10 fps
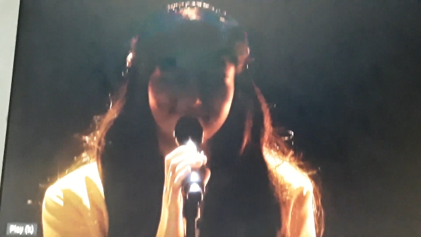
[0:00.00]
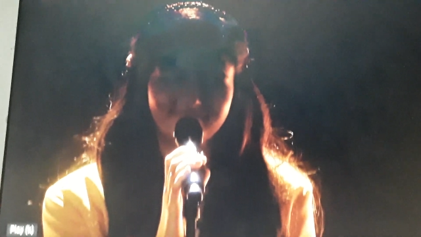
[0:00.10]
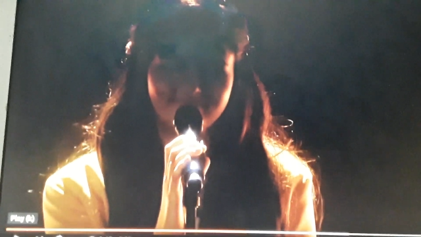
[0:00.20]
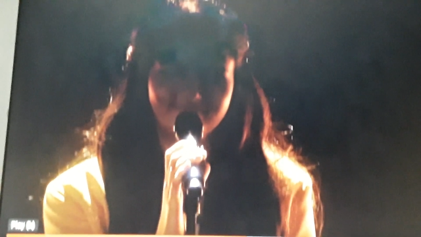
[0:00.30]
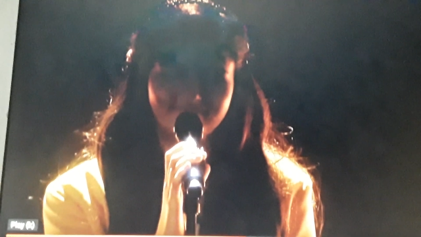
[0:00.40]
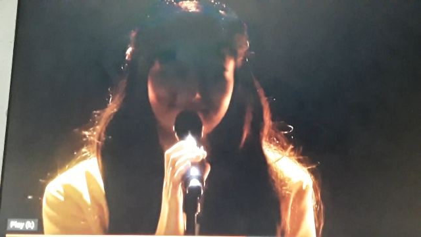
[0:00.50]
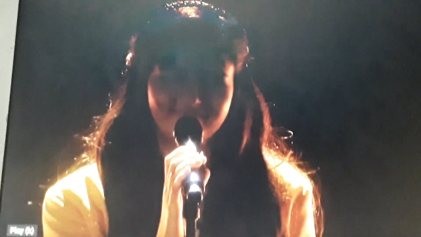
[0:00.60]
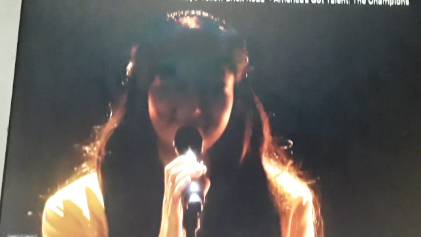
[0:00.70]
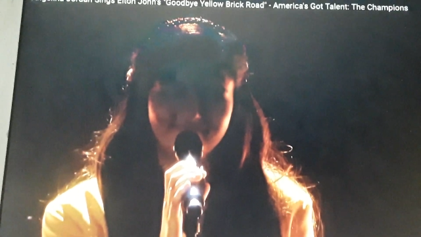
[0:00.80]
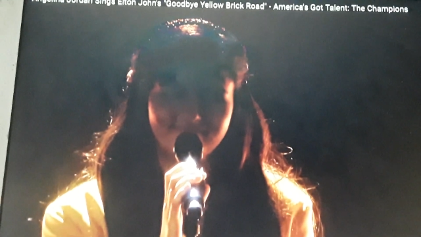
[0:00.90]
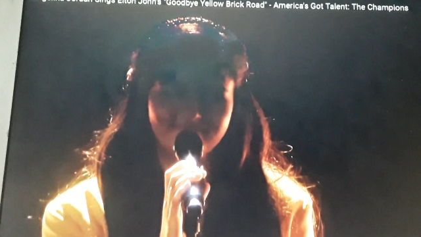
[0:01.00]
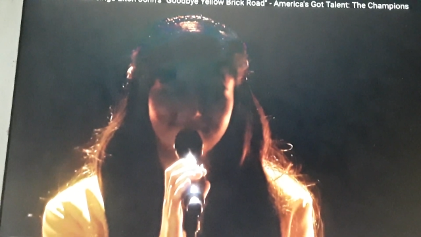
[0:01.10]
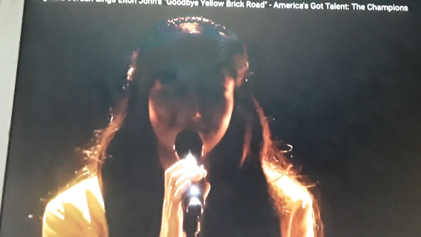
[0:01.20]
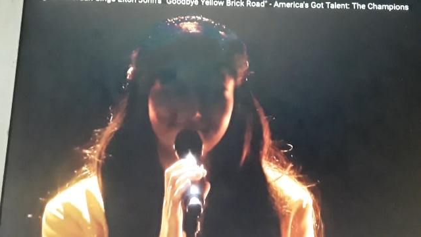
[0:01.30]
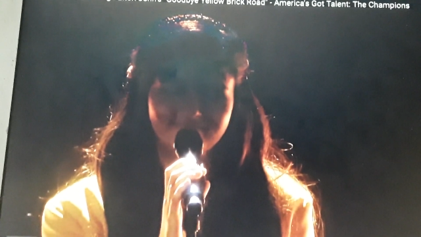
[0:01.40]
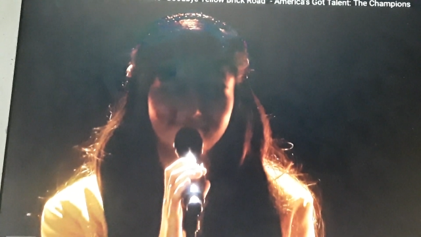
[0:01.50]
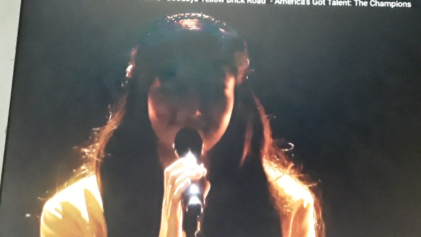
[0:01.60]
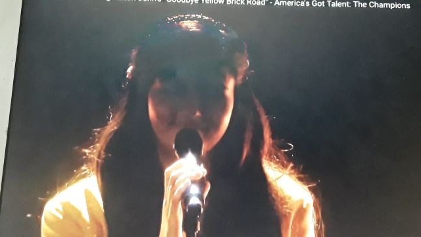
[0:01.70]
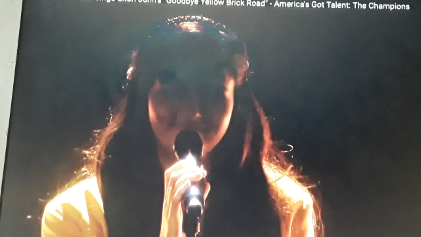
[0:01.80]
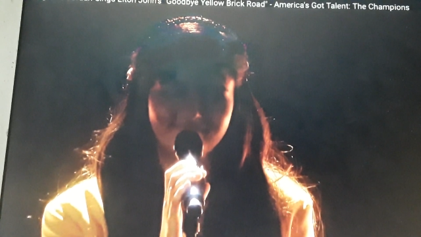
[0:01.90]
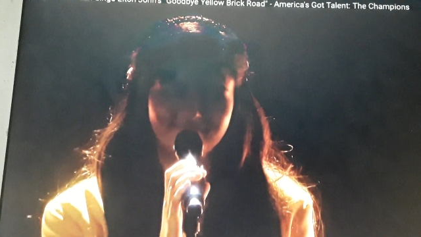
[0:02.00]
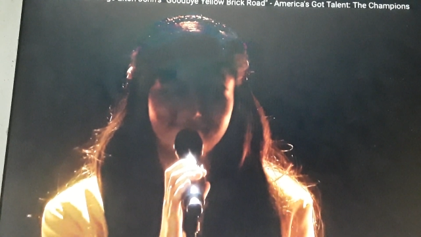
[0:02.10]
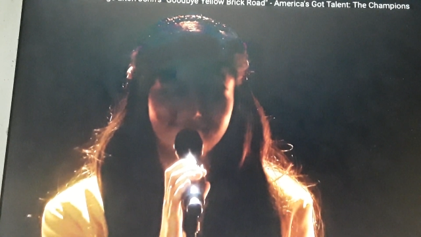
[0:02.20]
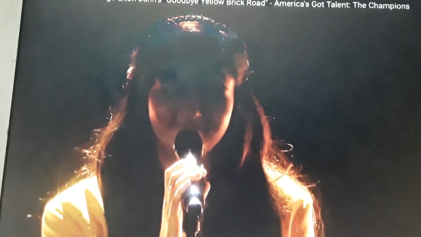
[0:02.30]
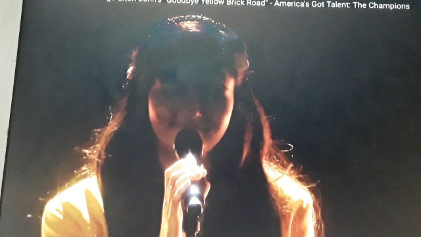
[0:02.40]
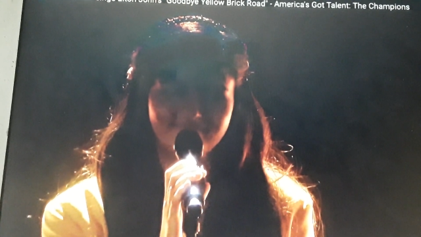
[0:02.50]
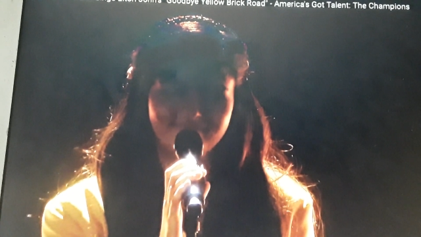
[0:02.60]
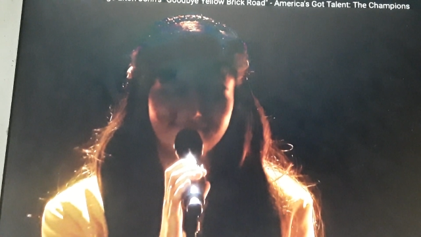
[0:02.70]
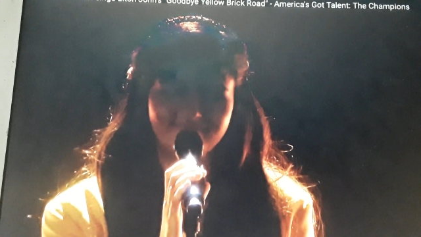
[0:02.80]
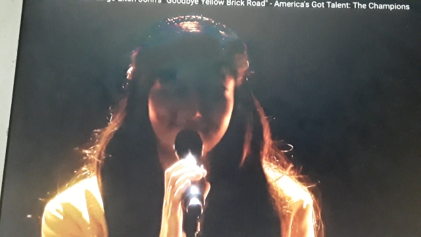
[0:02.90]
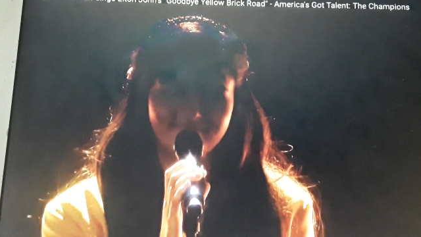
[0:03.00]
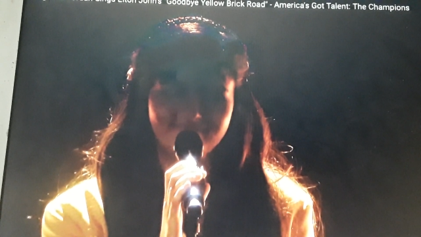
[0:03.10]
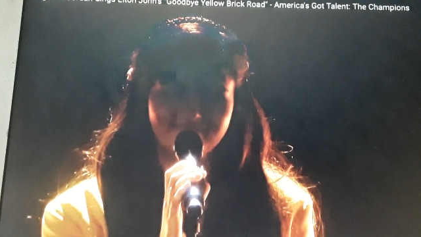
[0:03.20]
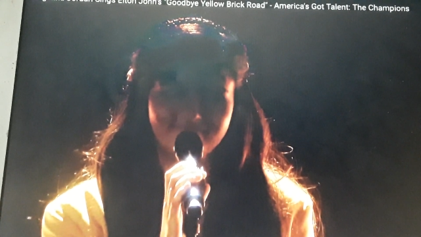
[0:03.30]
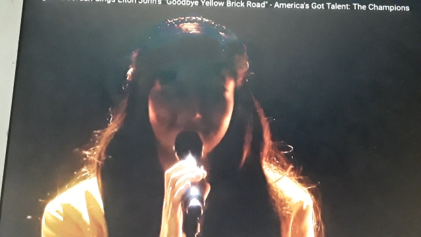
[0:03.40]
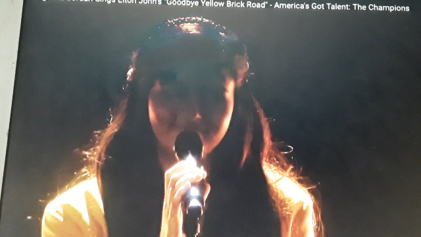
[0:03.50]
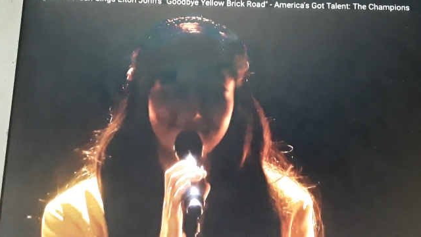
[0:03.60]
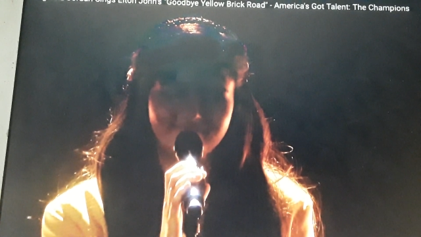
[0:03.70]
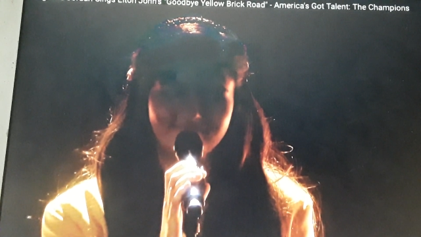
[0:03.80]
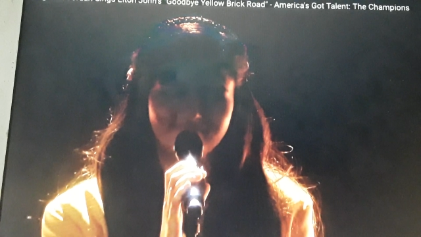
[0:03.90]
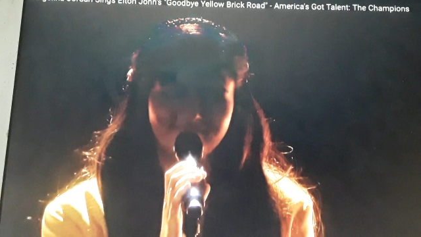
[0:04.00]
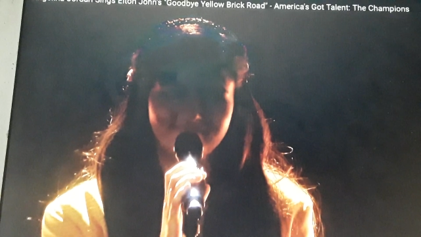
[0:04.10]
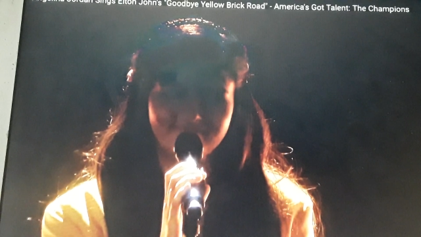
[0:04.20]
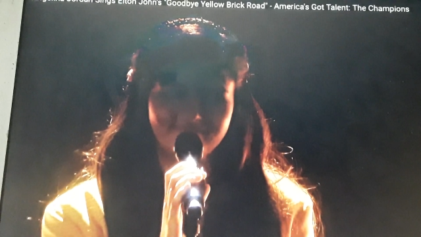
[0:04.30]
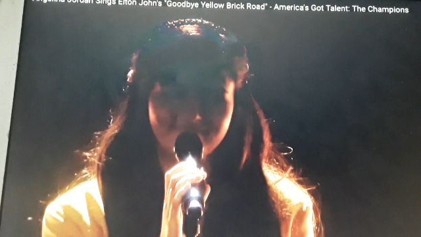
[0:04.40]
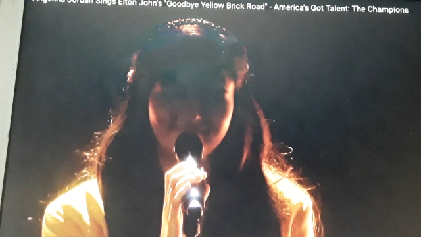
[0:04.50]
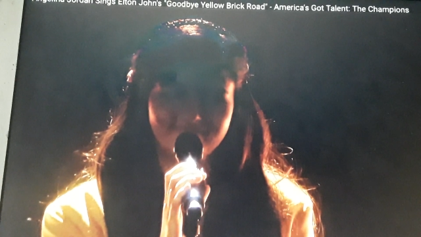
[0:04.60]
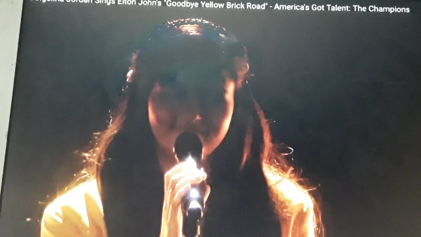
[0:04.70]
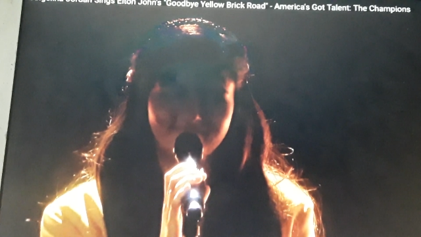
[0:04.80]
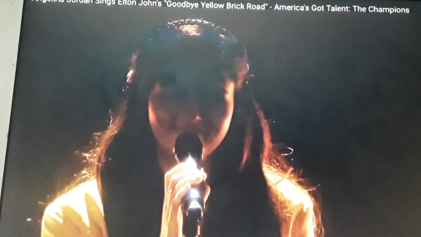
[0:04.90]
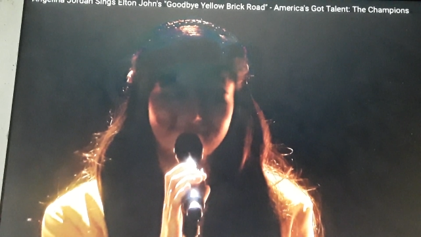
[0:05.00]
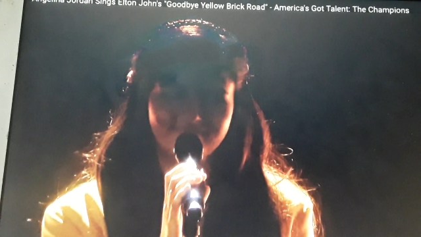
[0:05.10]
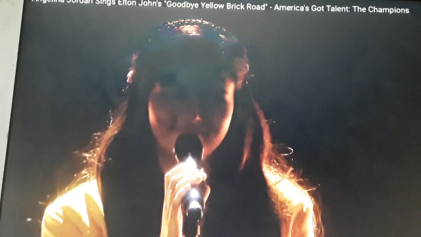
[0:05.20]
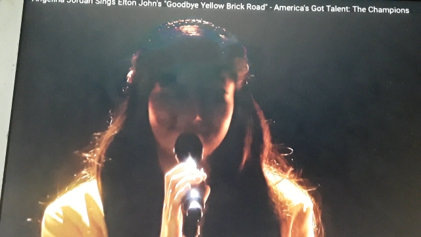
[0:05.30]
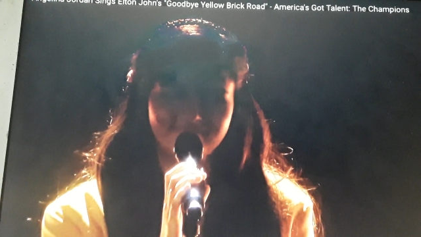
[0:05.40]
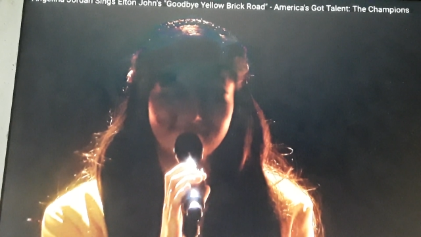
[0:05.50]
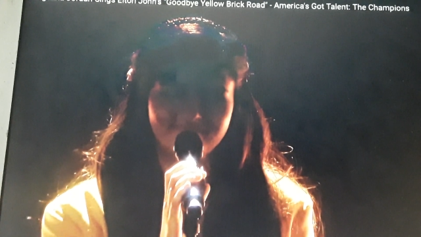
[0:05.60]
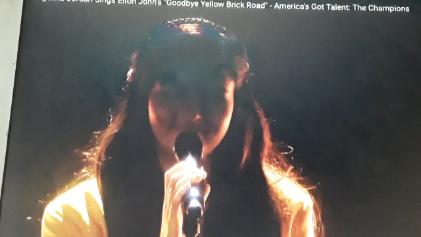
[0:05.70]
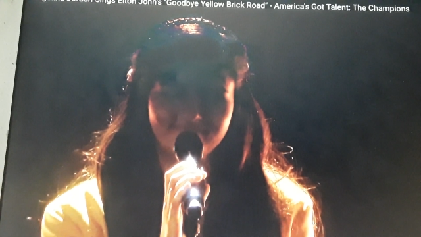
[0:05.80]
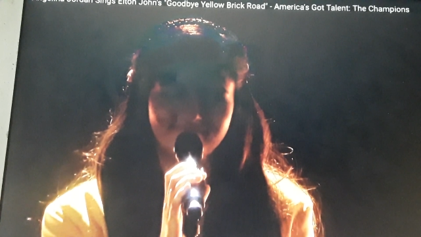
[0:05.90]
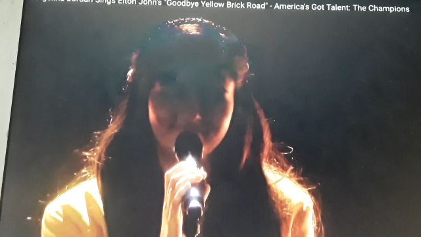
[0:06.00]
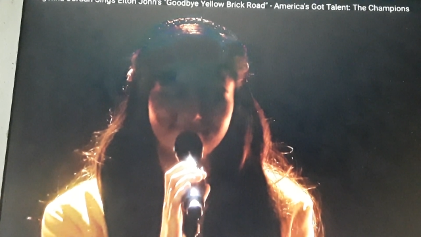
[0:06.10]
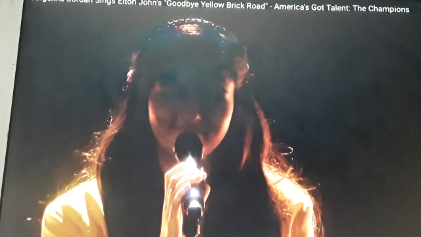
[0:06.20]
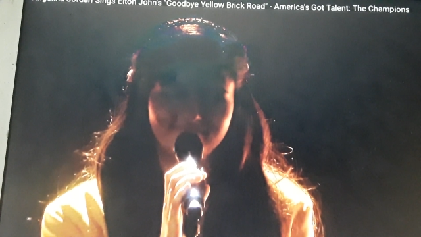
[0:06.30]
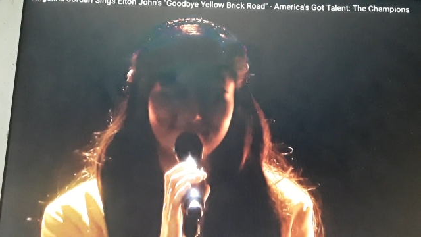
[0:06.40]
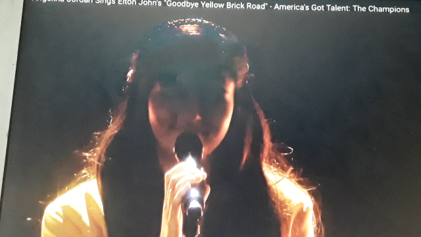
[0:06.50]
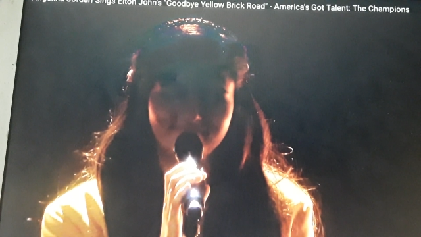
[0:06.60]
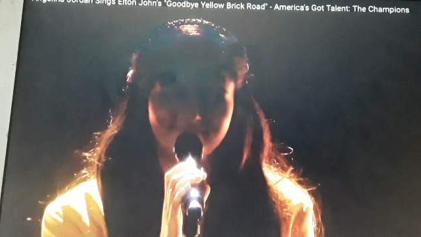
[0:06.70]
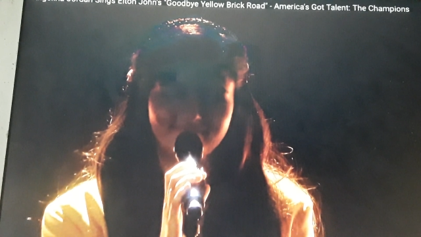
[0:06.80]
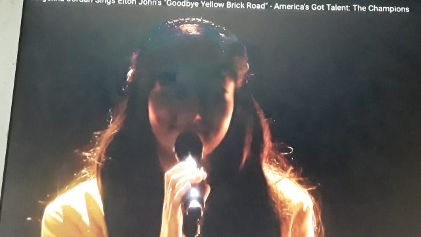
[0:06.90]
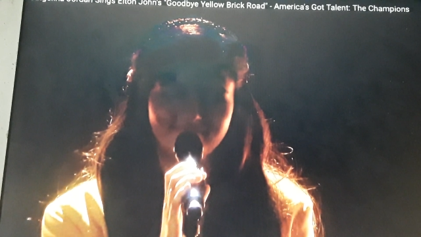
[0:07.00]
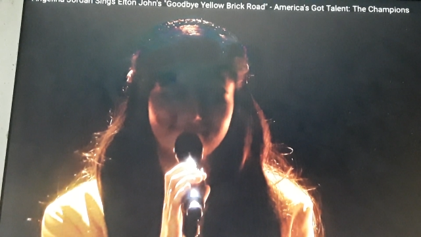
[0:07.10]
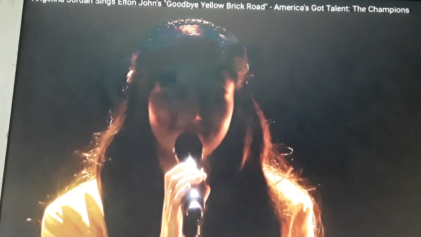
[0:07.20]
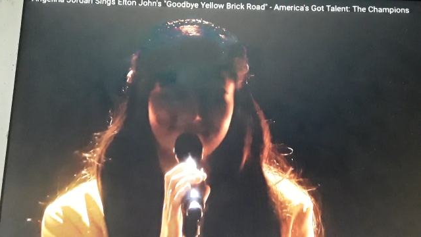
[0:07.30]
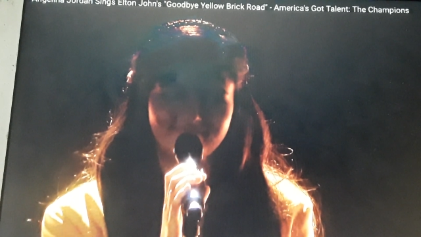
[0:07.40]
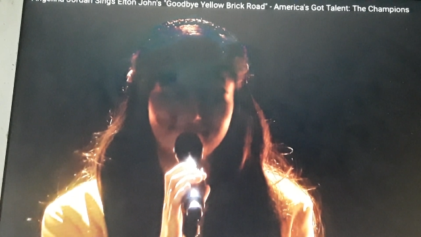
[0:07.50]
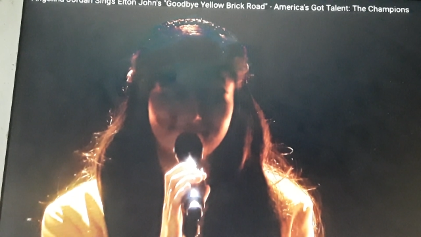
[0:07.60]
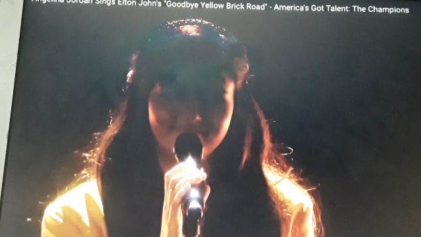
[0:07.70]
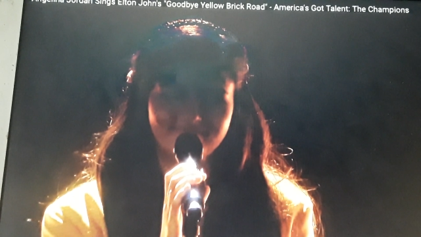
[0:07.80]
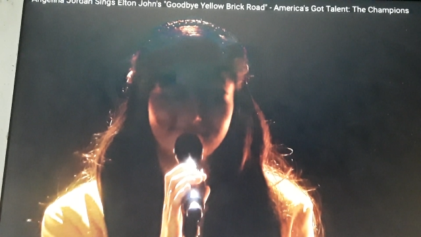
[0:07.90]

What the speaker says: Nobody's mouth can be seen.